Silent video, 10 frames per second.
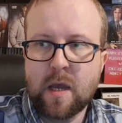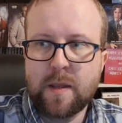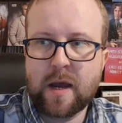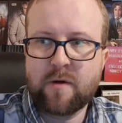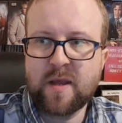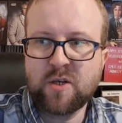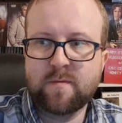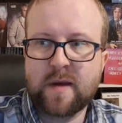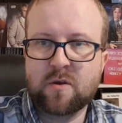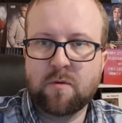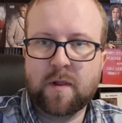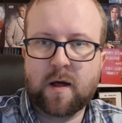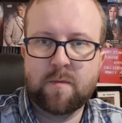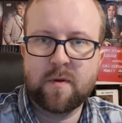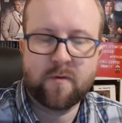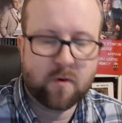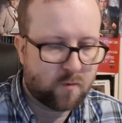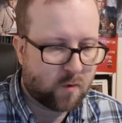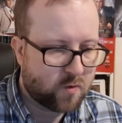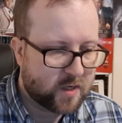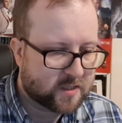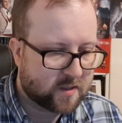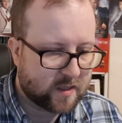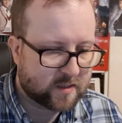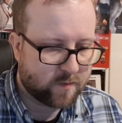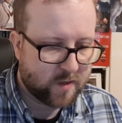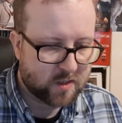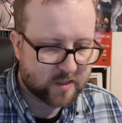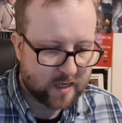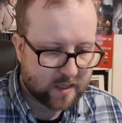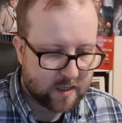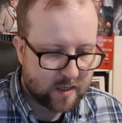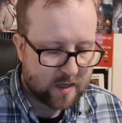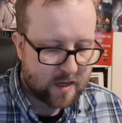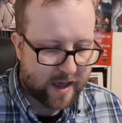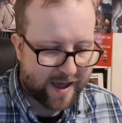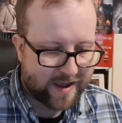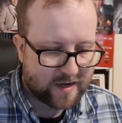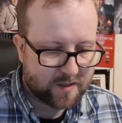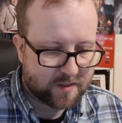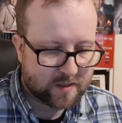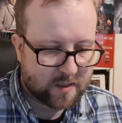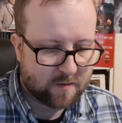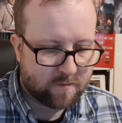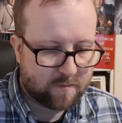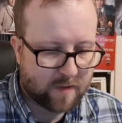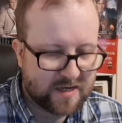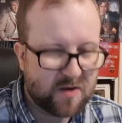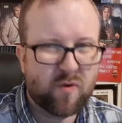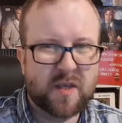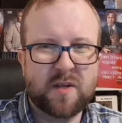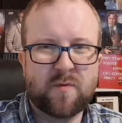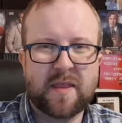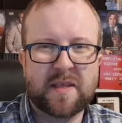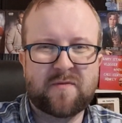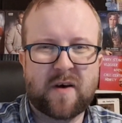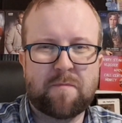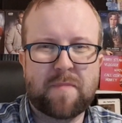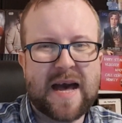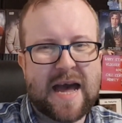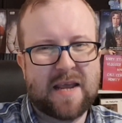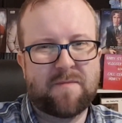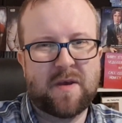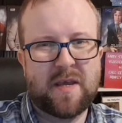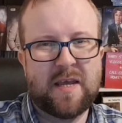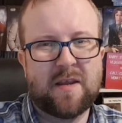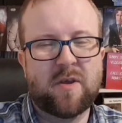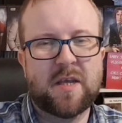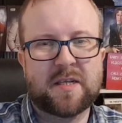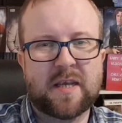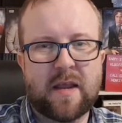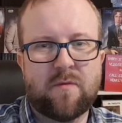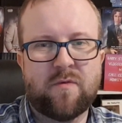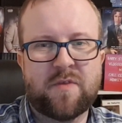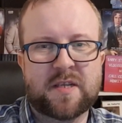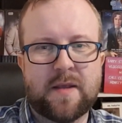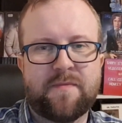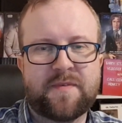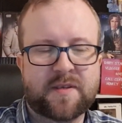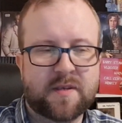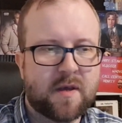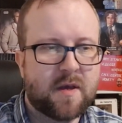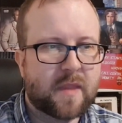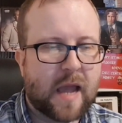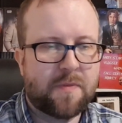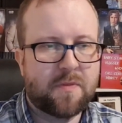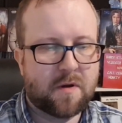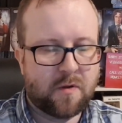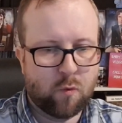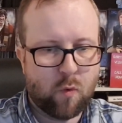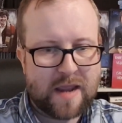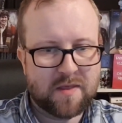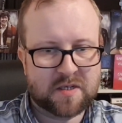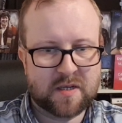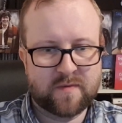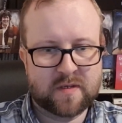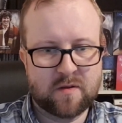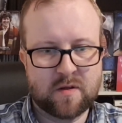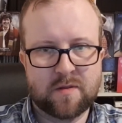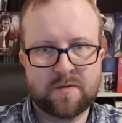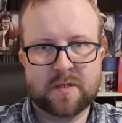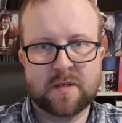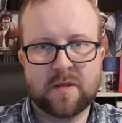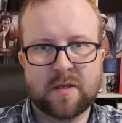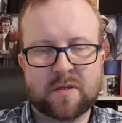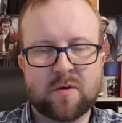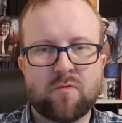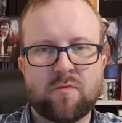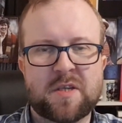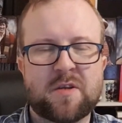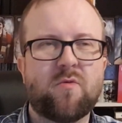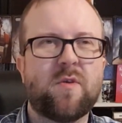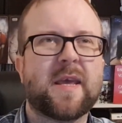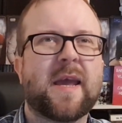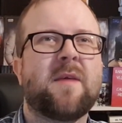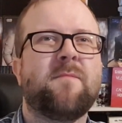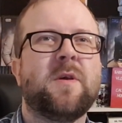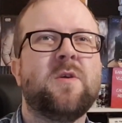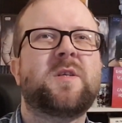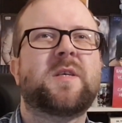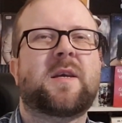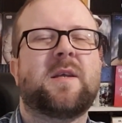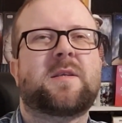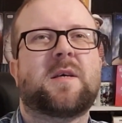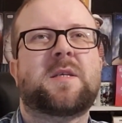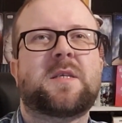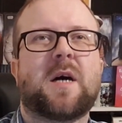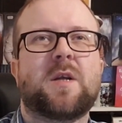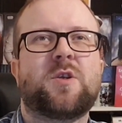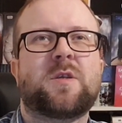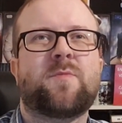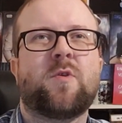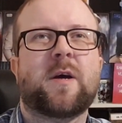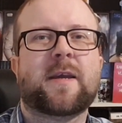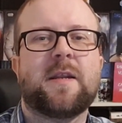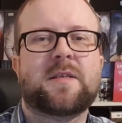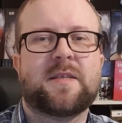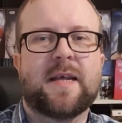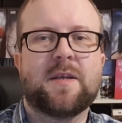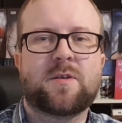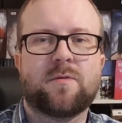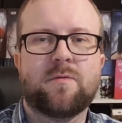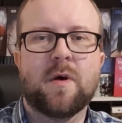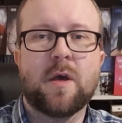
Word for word: Now, I've mentioned Malcolm Clarke before, more recently, is the music, and um, I didn't realise he went this far back, but here he is again with the synths and the, the way the synths, are, it's not there's not really any music as, as such. It's more like incidental